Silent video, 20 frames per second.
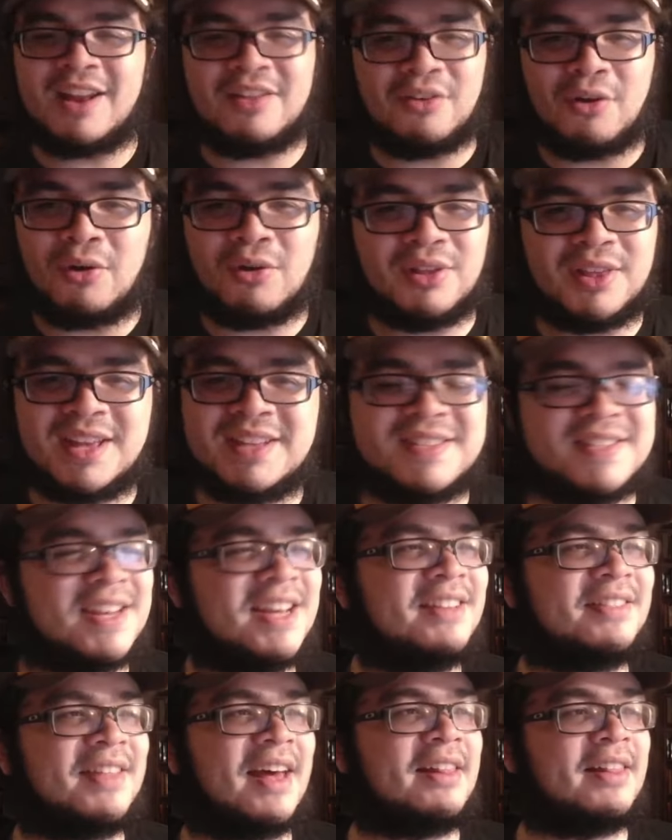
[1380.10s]
of the old heads say
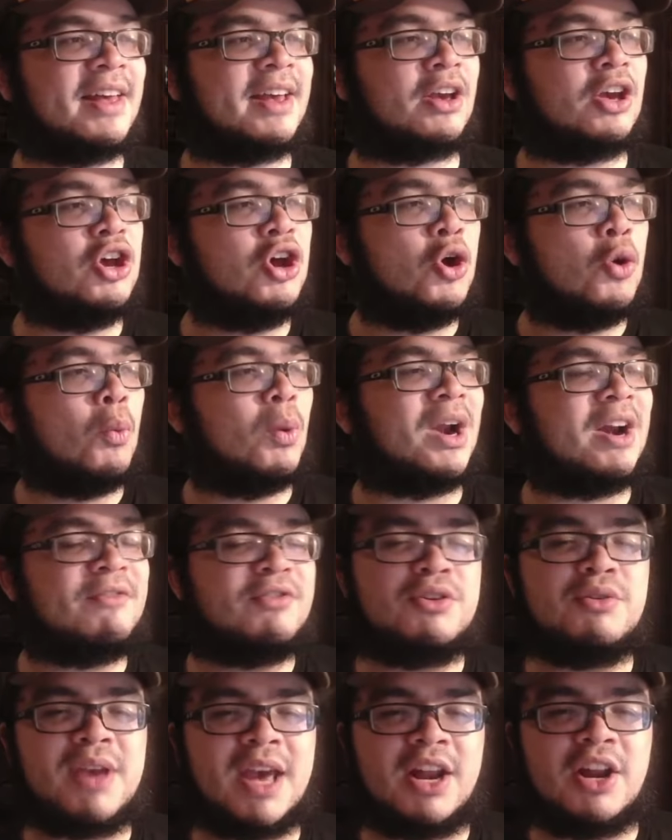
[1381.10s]
it, that, like, whenever
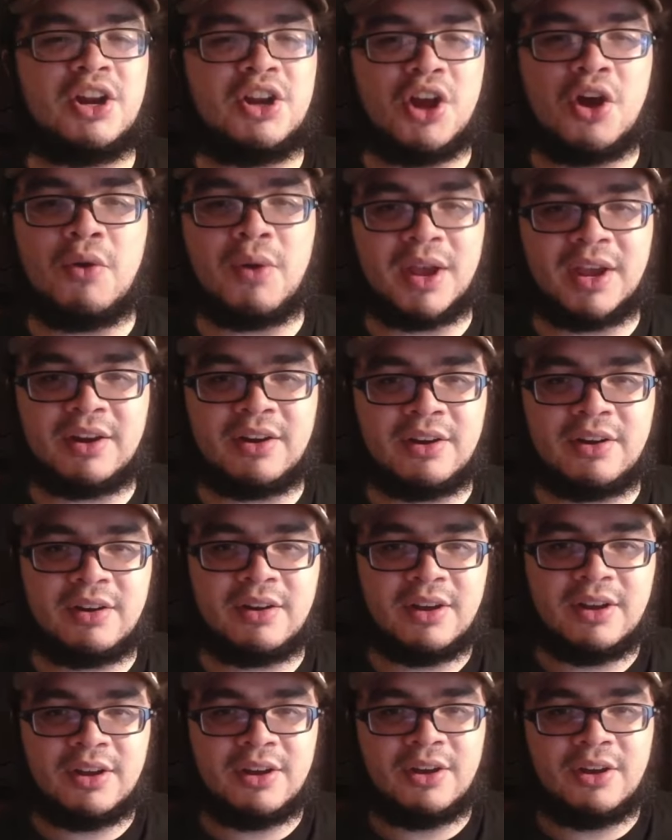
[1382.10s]
you get a
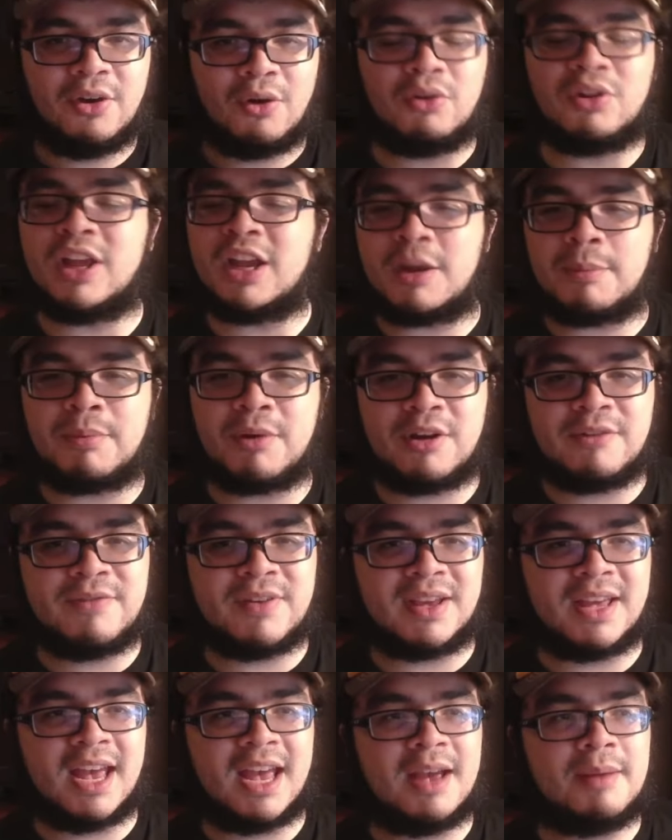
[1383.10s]
no-hitter or, like, a
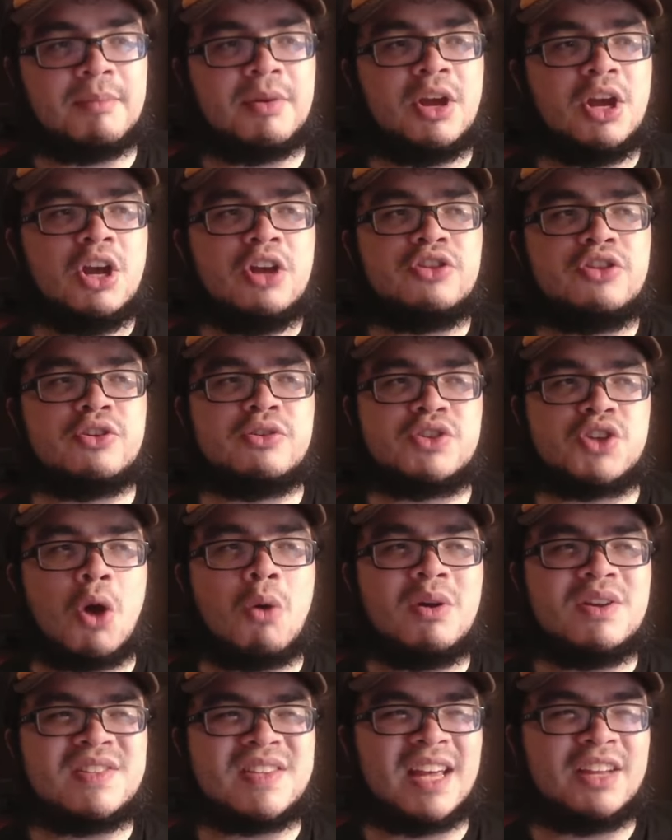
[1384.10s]
perfect game, there's
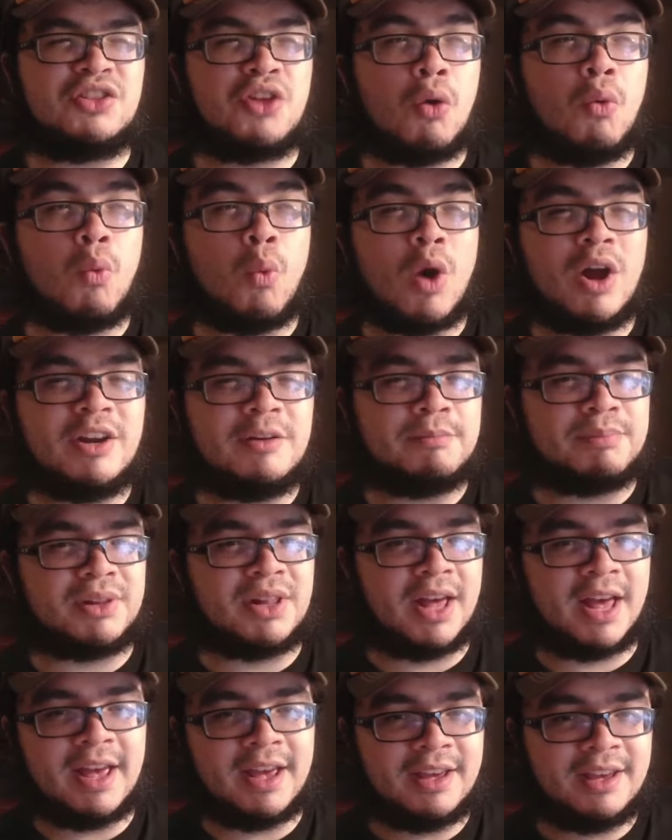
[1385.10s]
always, like, the one
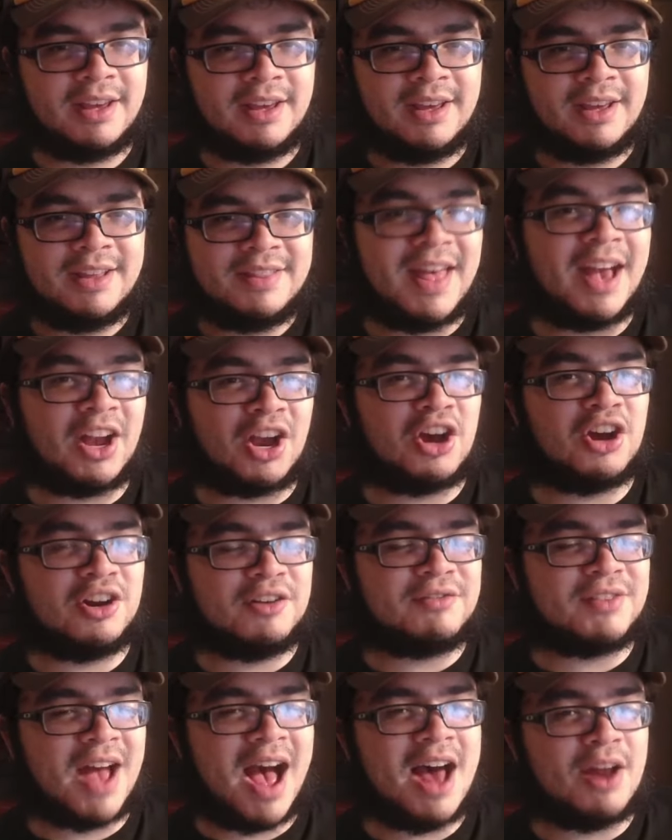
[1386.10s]
play that could
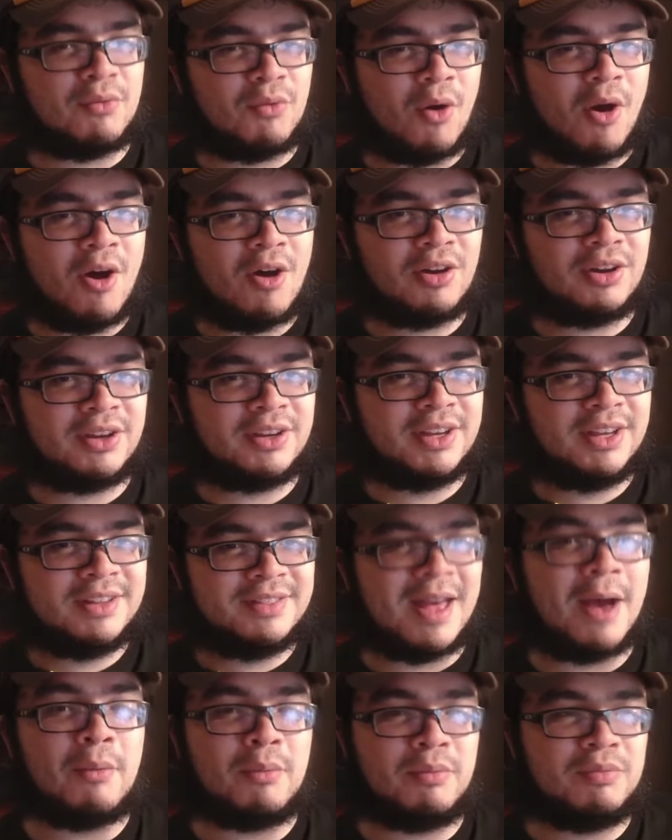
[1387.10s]
have gone wrong,
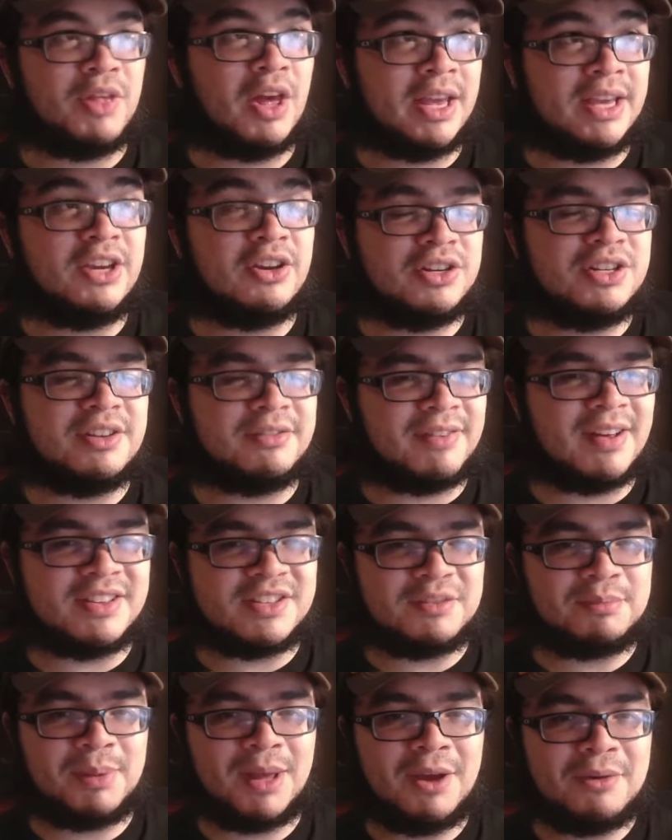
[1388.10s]
that a good
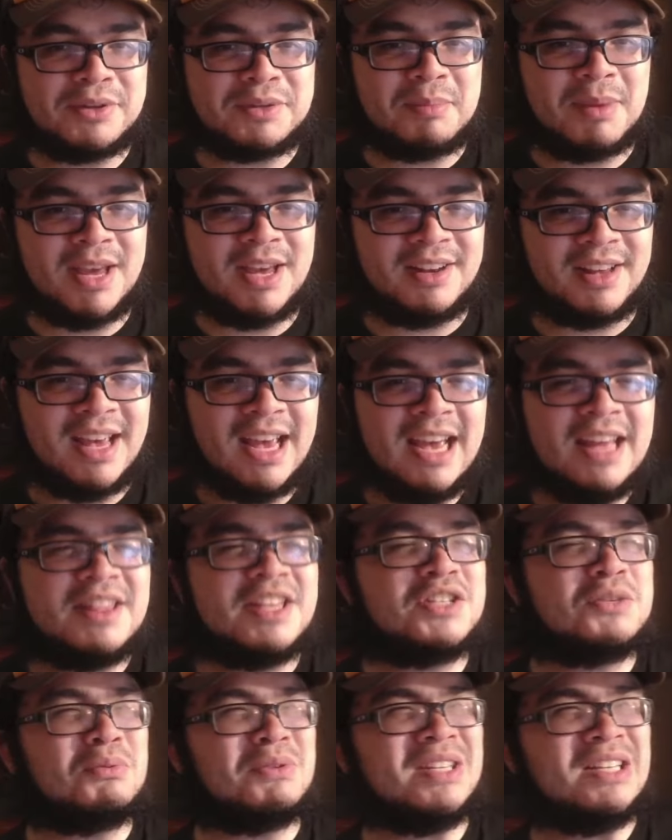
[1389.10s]
defensive play was made.
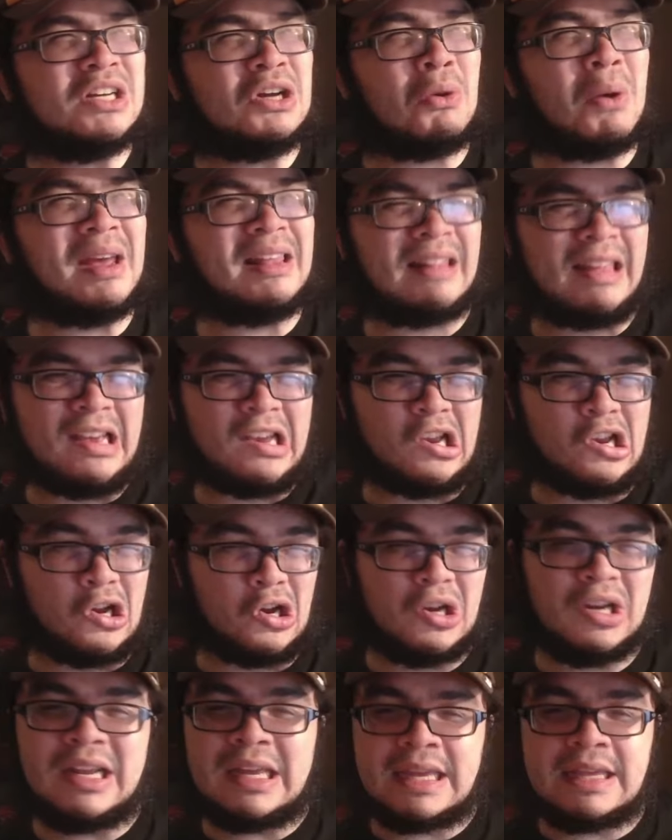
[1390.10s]
This wasn't quite, like,
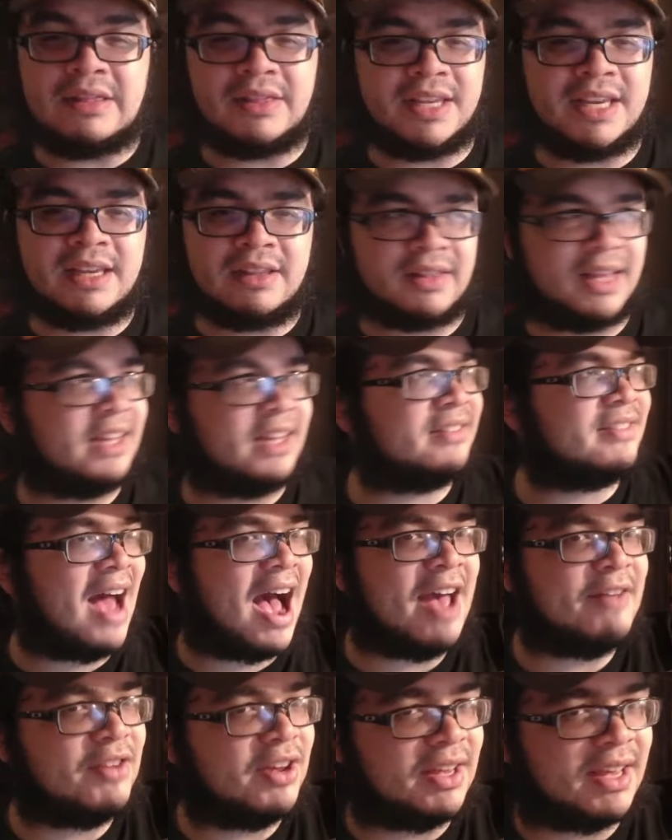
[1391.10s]
good elite, like,
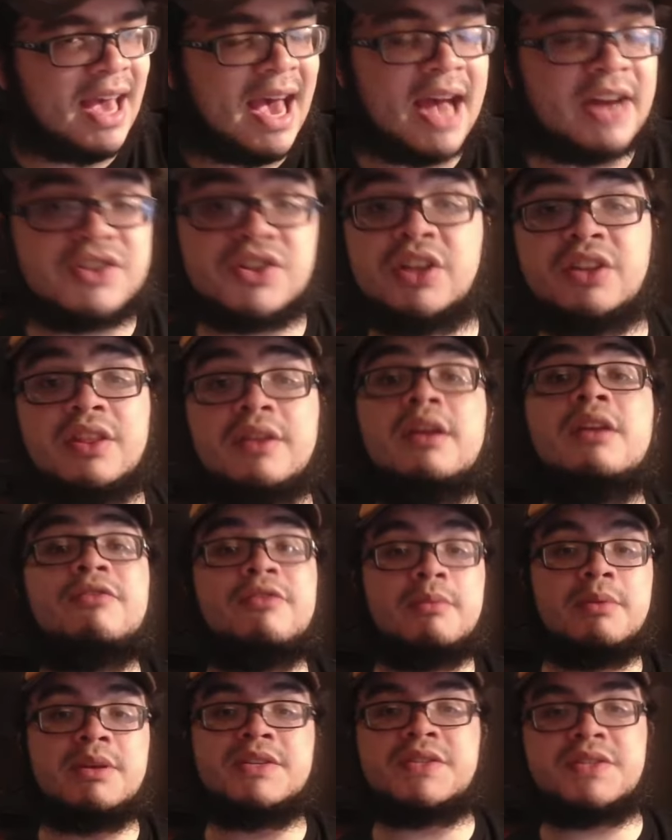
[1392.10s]
diving catch, like the
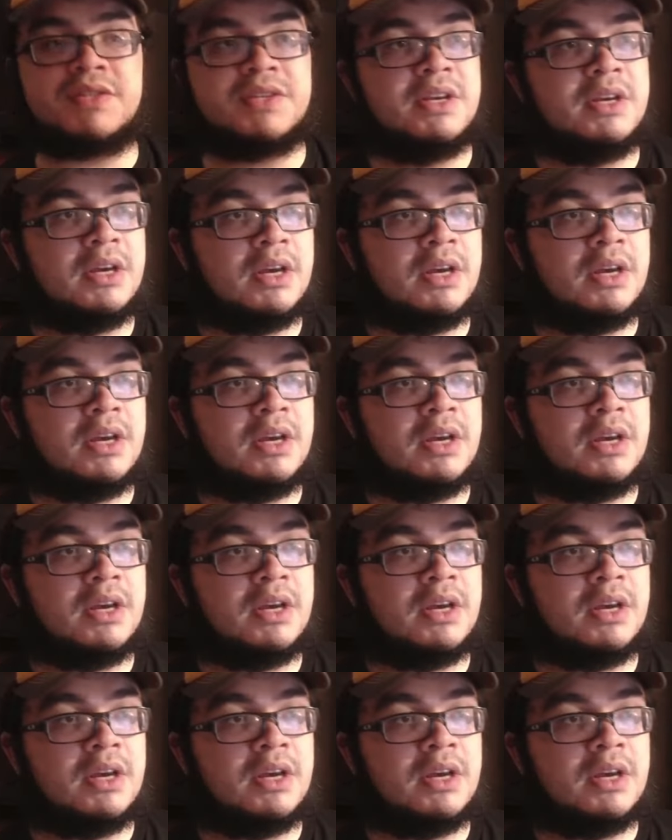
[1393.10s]
infamous